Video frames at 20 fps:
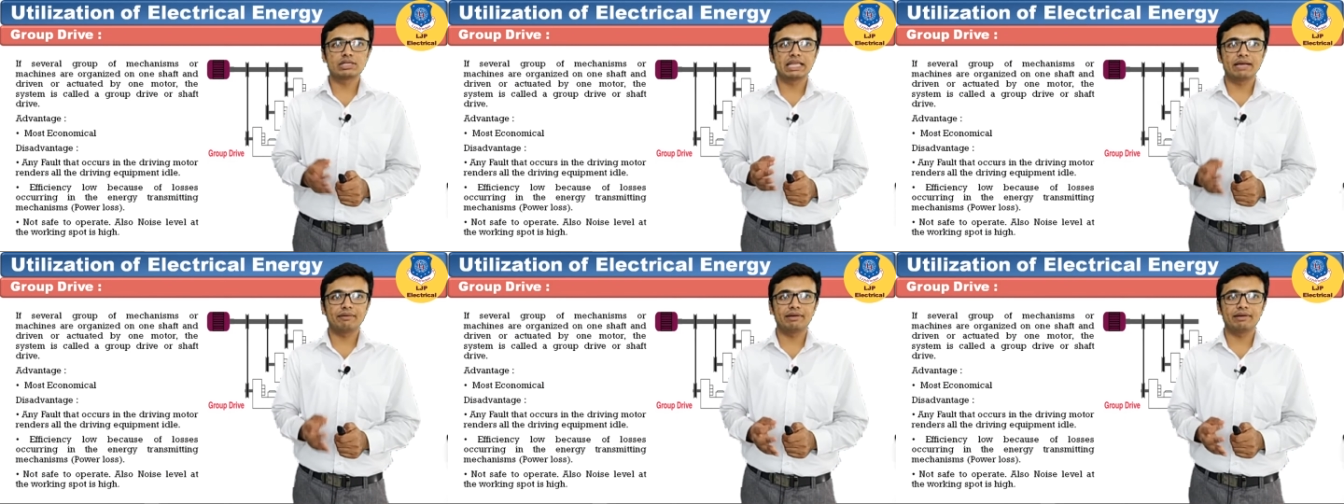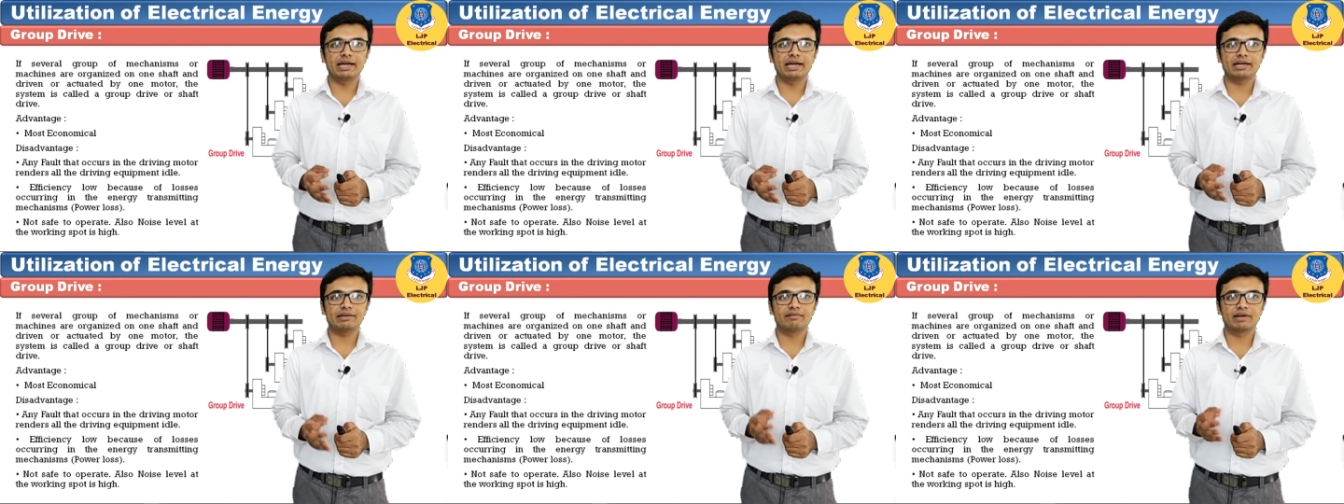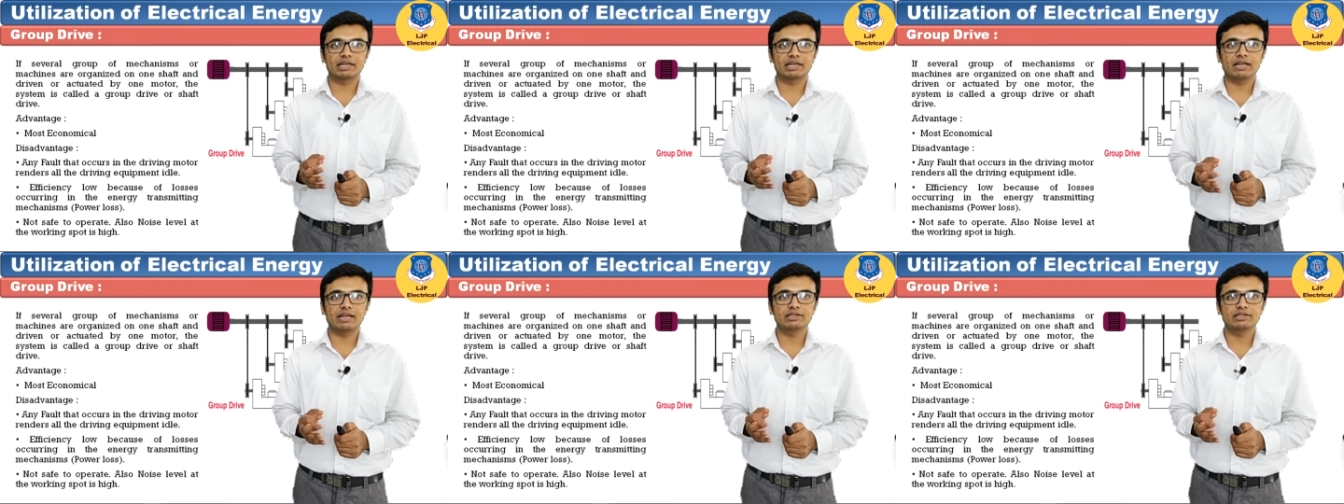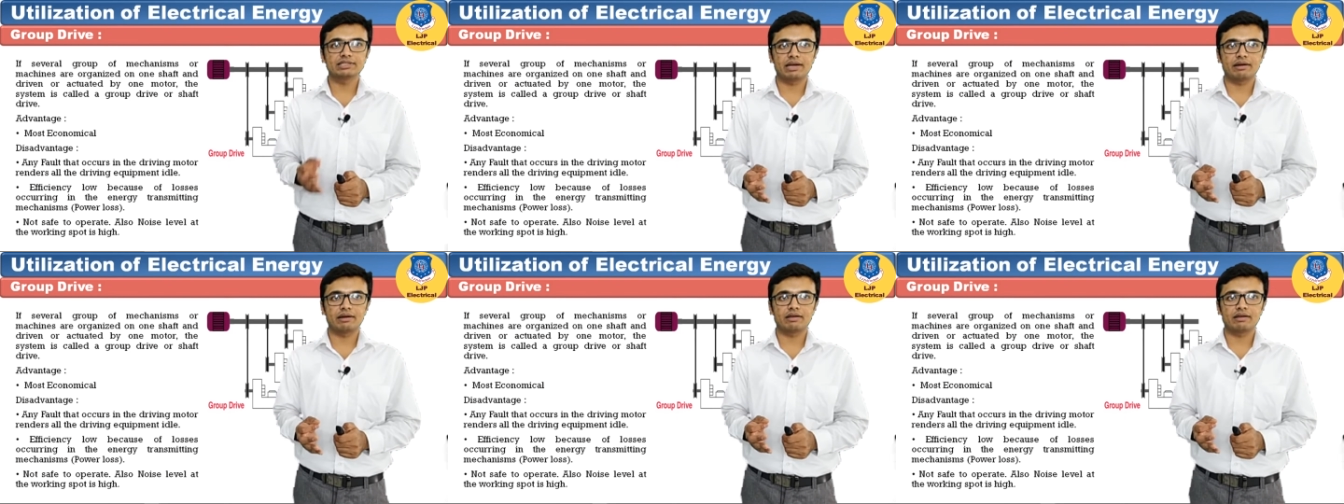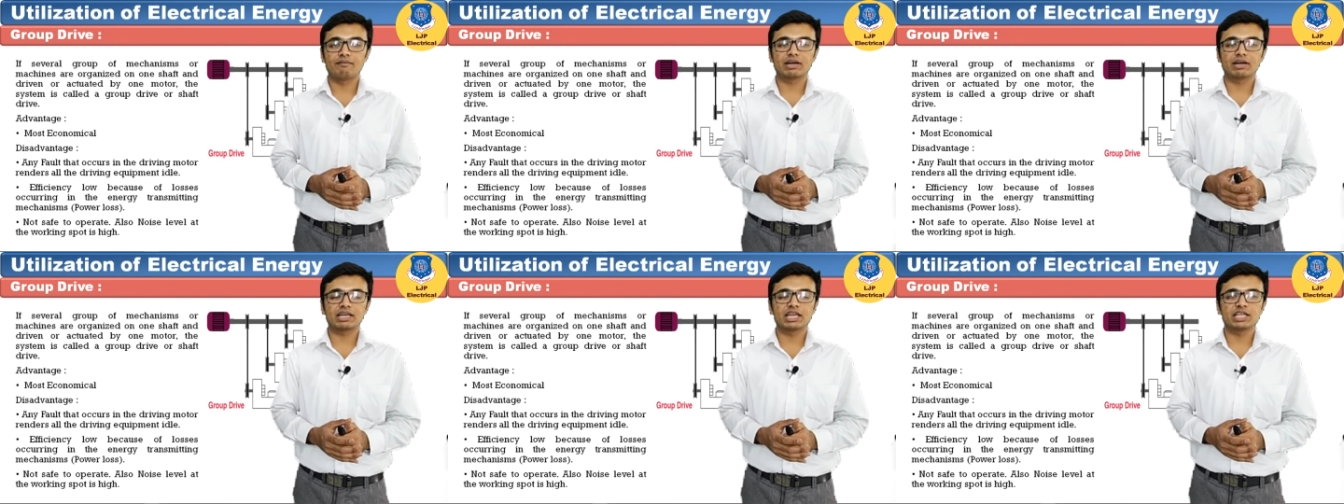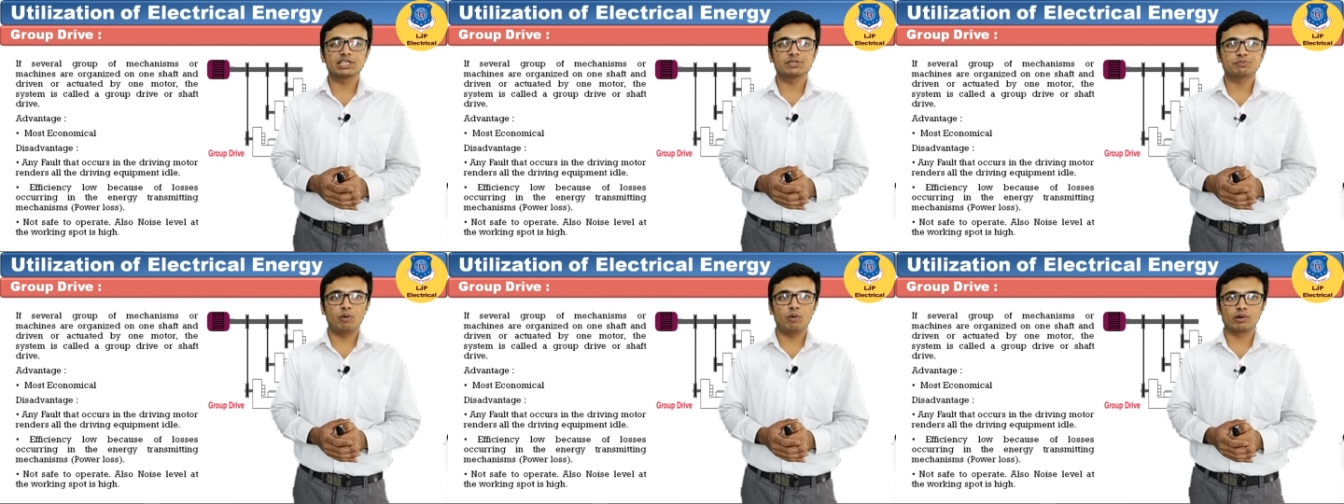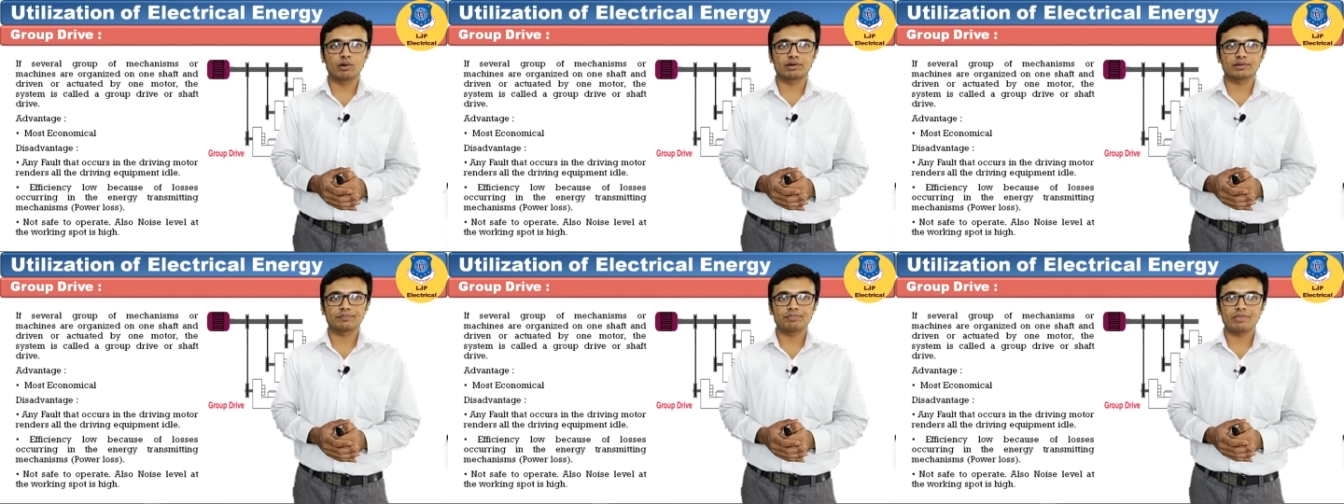level at a working
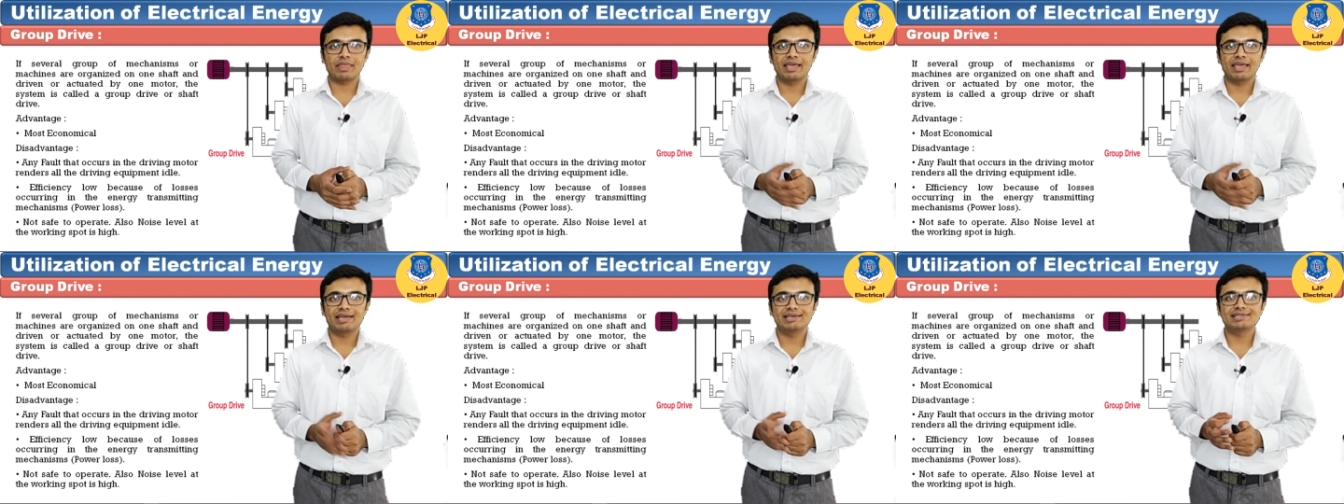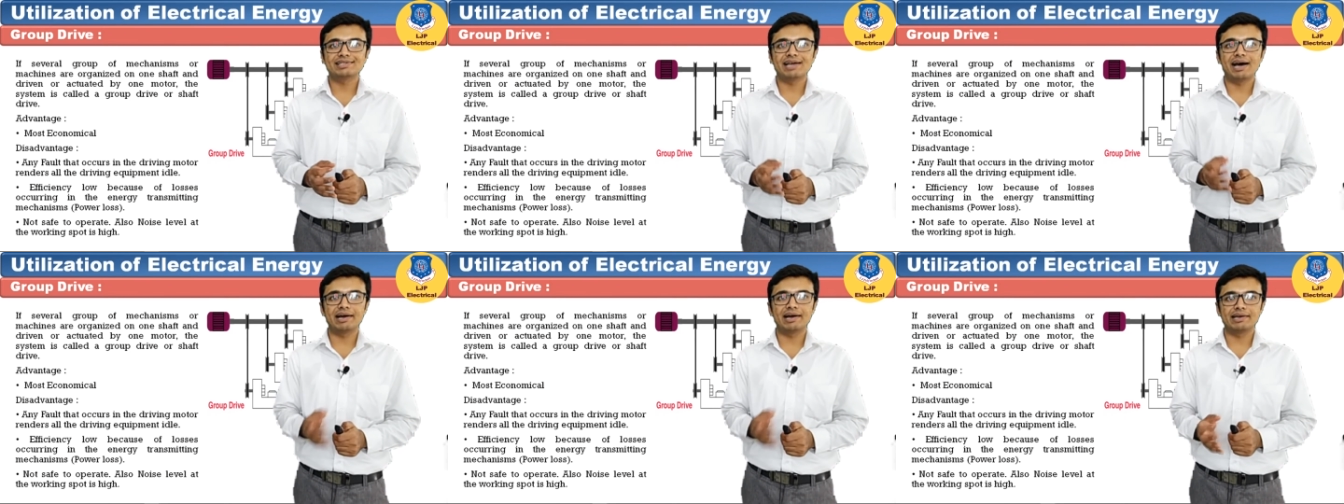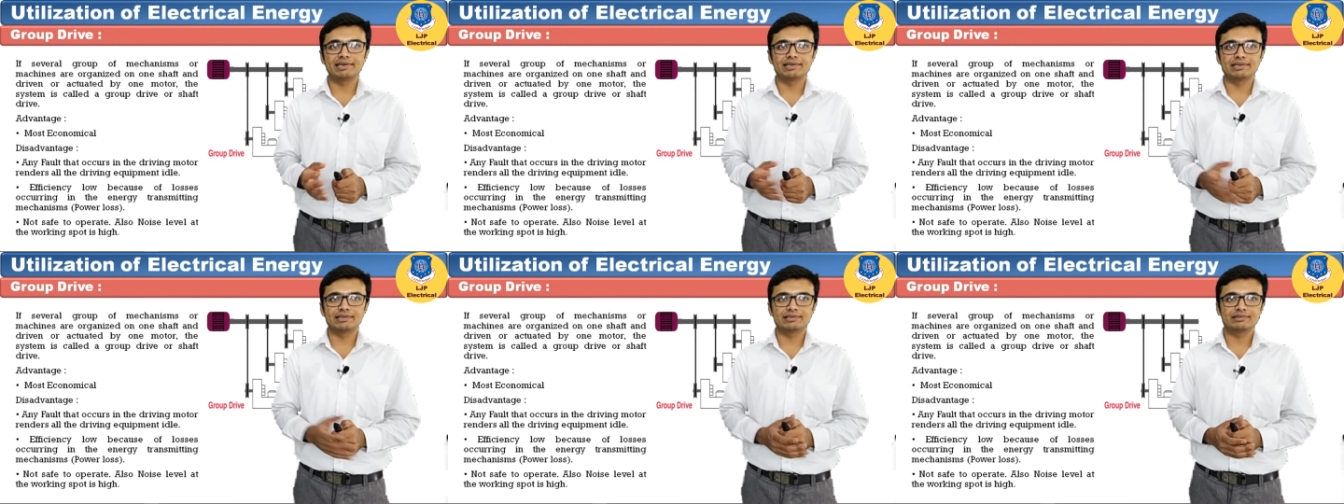spot is high.